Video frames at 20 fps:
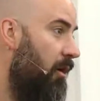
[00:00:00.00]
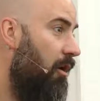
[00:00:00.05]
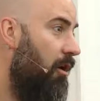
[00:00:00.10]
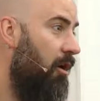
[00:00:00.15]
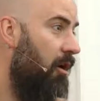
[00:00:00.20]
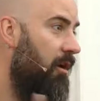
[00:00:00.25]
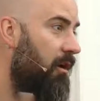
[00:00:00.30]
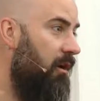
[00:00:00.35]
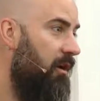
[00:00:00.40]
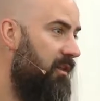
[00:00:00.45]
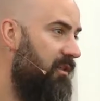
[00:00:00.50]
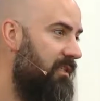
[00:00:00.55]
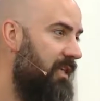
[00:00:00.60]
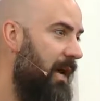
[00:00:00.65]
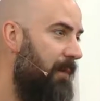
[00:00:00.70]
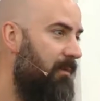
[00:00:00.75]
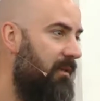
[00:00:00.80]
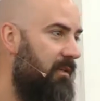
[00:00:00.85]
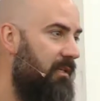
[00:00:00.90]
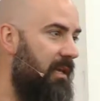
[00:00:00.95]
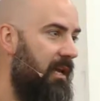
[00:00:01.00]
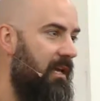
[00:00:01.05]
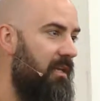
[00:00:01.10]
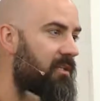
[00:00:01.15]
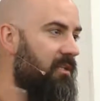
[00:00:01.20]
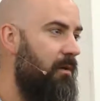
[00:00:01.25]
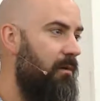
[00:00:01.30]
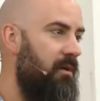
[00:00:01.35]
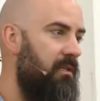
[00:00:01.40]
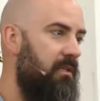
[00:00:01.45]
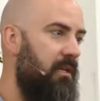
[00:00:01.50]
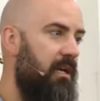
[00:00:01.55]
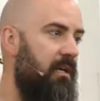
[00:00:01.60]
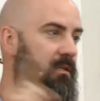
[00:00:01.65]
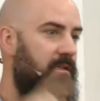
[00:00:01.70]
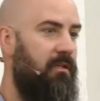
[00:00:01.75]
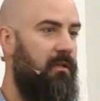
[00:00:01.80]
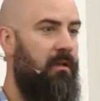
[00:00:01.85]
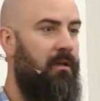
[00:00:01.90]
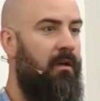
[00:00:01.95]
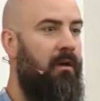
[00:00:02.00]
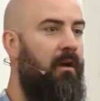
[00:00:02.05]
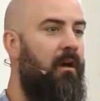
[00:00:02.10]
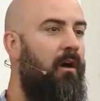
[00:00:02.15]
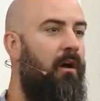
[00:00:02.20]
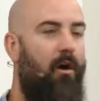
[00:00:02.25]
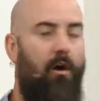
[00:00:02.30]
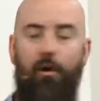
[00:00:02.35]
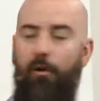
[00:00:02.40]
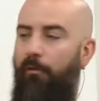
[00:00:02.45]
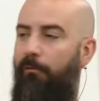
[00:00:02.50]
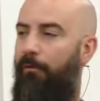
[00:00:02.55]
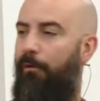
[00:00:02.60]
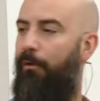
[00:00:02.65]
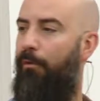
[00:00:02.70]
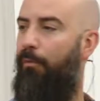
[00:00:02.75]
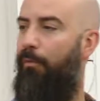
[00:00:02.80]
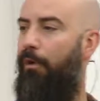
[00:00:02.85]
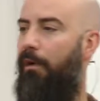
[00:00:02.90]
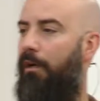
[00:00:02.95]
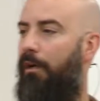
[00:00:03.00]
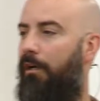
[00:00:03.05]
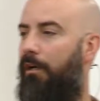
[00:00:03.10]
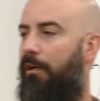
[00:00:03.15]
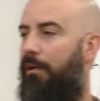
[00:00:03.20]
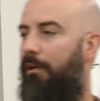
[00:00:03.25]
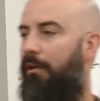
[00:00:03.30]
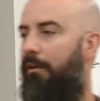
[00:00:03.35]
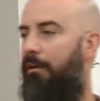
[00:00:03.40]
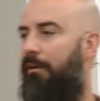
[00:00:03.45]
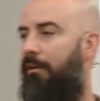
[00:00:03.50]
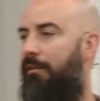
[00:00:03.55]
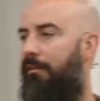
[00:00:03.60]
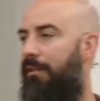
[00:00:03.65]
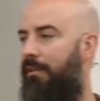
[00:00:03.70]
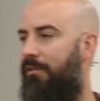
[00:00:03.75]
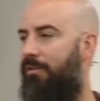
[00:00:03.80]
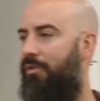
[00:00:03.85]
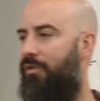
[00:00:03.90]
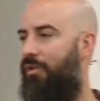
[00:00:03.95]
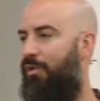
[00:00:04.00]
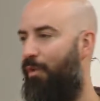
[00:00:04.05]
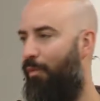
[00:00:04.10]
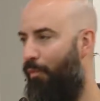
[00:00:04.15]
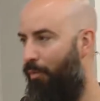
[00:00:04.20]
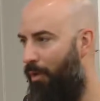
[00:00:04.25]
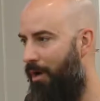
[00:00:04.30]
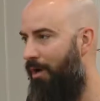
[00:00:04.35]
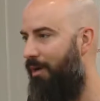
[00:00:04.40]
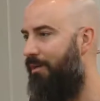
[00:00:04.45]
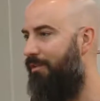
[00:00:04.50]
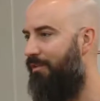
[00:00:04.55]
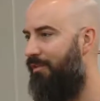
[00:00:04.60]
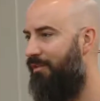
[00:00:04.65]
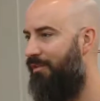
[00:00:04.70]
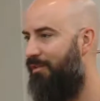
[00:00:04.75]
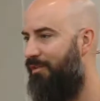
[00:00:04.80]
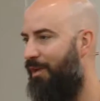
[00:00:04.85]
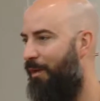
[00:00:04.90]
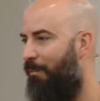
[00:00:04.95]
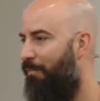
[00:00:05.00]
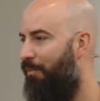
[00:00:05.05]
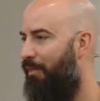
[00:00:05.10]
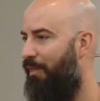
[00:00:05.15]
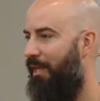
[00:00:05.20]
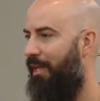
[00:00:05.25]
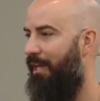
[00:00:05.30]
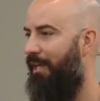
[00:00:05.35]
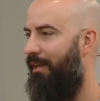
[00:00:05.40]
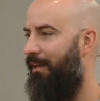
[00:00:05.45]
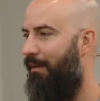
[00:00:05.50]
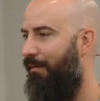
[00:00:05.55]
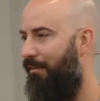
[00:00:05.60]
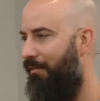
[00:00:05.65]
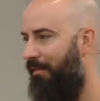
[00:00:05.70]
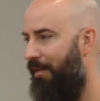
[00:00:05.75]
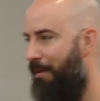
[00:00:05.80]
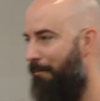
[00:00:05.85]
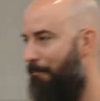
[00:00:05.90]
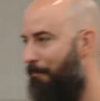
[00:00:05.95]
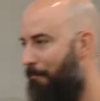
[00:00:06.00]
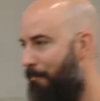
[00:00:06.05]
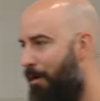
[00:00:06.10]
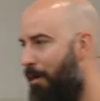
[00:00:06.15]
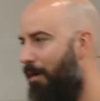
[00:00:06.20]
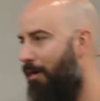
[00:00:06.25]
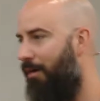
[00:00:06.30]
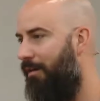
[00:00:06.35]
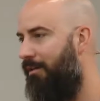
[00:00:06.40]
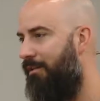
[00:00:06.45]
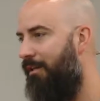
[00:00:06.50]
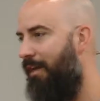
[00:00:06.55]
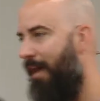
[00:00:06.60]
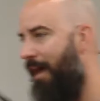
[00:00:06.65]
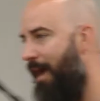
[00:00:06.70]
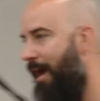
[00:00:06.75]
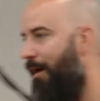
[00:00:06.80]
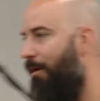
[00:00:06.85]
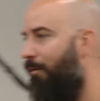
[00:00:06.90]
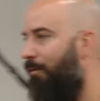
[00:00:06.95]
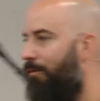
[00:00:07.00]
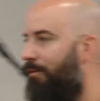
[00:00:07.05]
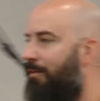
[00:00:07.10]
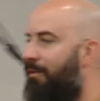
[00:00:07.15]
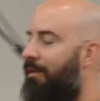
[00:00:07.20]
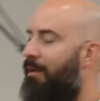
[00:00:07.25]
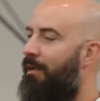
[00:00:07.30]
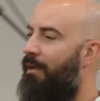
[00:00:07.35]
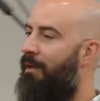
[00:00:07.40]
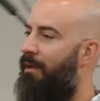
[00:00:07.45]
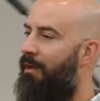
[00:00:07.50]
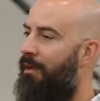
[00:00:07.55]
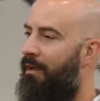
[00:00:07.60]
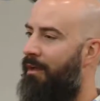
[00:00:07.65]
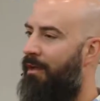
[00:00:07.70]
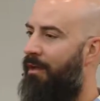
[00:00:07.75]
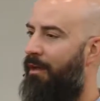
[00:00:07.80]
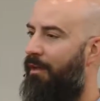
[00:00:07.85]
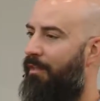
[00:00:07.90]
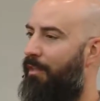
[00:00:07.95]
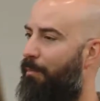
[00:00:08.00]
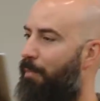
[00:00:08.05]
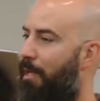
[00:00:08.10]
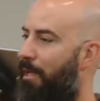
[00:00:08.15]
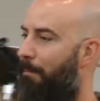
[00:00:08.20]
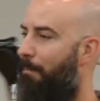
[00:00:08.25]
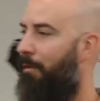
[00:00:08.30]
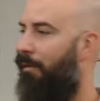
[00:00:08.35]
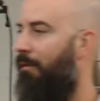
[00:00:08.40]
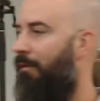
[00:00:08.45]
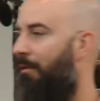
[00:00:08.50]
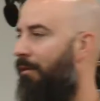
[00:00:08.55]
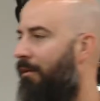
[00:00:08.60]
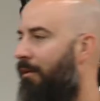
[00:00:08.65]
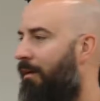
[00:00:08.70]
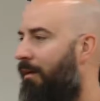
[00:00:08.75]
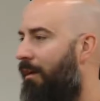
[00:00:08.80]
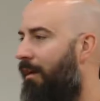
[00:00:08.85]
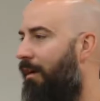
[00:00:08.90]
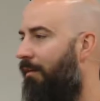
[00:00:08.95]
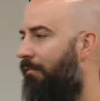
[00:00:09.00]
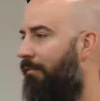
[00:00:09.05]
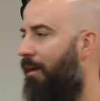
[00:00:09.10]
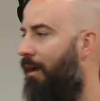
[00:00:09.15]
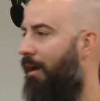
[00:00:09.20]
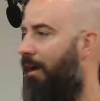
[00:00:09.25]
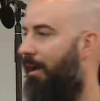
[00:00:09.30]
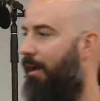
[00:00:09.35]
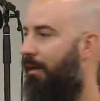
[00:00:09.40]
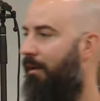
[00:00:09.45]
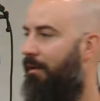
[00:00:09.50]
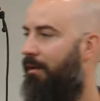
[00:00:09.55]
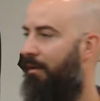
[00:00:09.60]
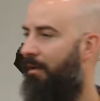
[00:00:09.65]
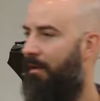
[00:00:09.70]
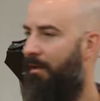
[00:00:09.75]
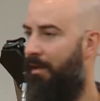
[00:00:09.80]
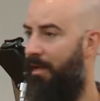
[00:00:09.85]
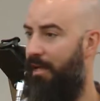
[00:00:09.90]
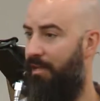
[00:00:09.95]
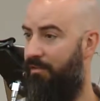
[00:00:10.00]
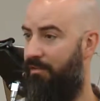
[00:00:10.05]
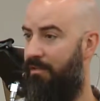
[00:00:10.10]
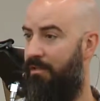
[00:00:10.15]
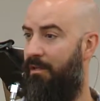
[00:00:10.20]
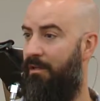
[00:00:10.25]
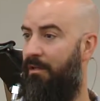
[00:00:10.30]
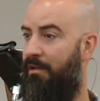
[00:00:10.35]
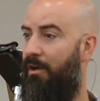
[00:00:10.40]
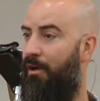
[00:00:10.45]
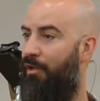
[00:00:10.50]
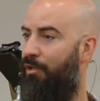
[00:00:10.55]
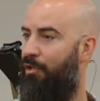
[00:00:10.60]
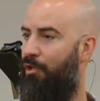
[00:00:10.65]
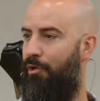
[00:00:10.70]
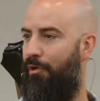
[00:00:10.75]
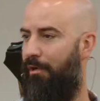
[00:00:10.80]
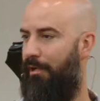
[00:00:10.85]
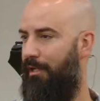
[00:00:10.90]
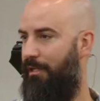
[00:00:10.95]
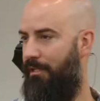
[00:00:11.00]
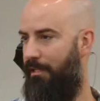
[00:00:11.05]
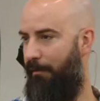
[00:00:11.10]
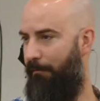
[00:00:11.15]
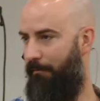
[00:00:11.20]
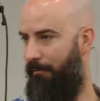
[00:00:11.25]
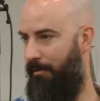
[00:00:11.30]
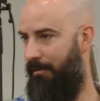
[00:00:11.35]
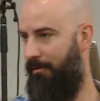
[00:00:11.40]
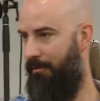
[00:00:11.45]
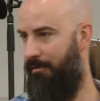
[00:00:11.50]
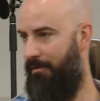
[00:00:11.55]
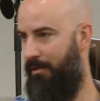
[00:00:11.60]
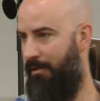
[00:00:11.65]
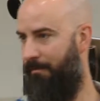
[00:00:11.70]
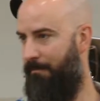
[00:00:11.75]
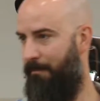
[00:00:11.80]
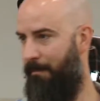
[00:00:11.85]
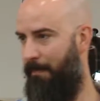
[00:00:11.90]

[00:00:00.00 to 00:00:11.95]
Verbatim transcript: on a Sabbath day so as not to overwork. This was something that marked out the people of God as culturally different.